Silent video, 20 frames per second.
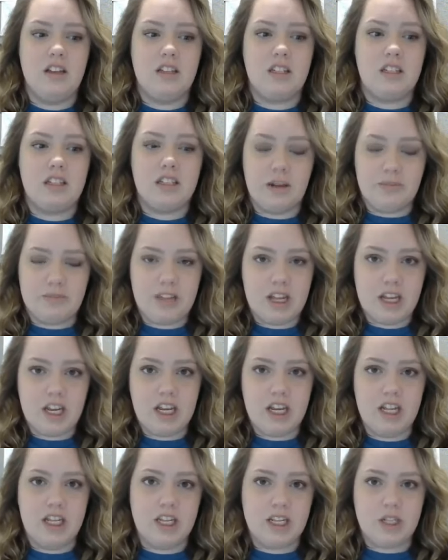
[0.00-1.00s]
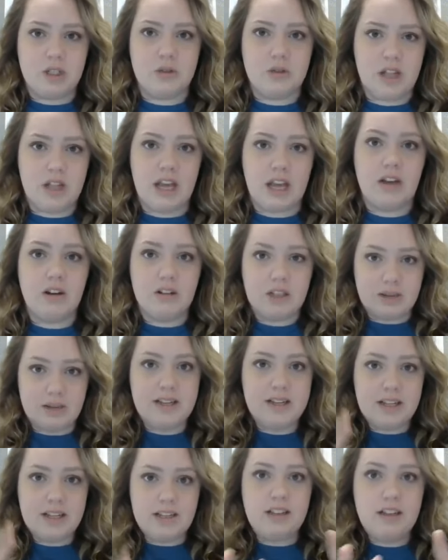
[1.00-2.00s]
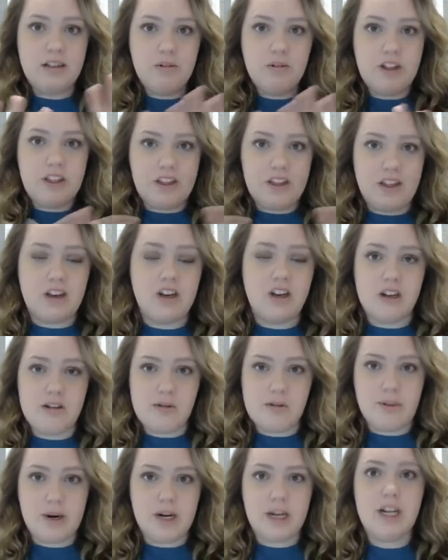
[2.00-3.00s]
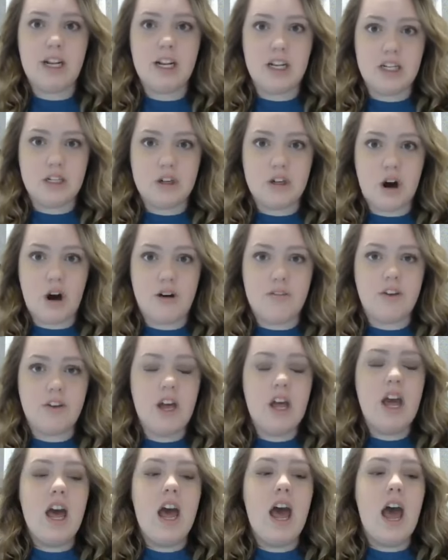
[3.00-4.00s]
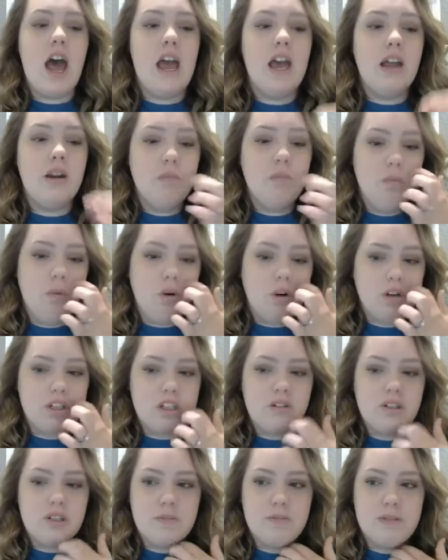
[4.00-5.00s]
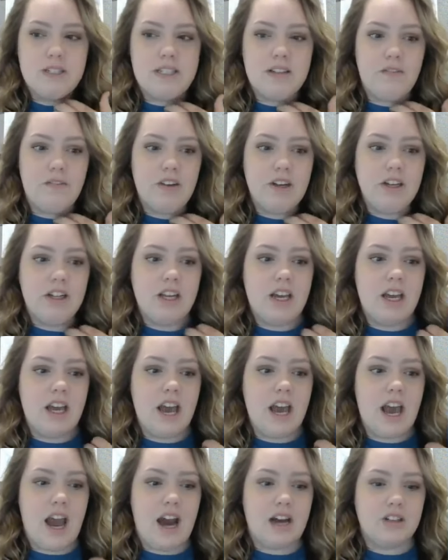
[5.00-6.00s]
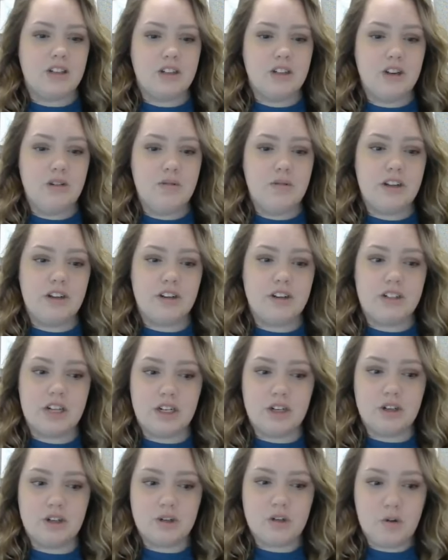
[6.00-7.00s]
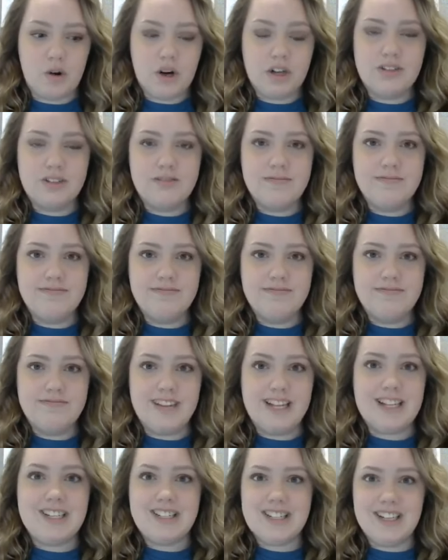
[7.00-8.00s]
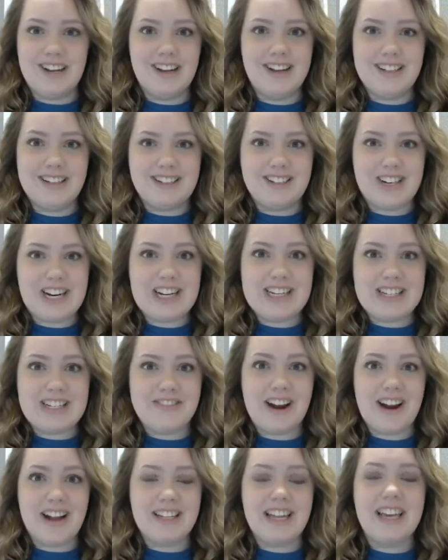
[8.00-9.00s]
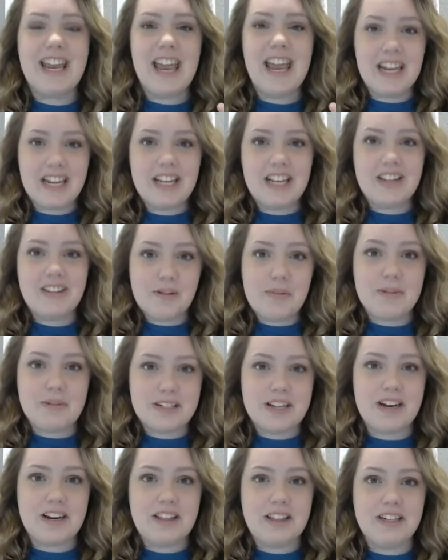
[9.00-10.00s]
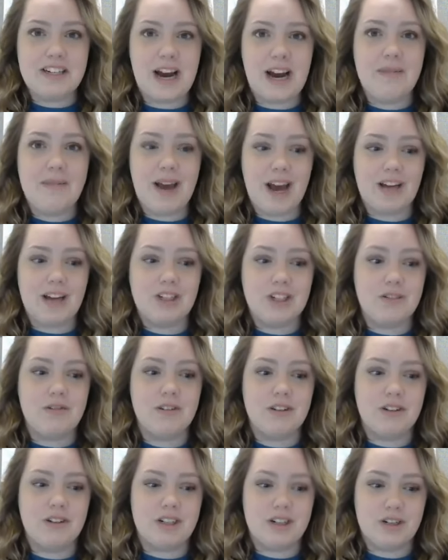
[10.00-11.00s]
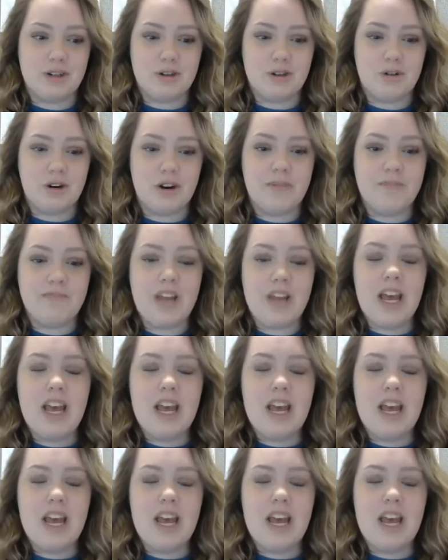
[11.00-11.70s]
something in this, like something within your email marketing is off. And more so specifically, it has to do with your sender score. It's crazy, right? Like 83% of the time, it has to do with your sender score.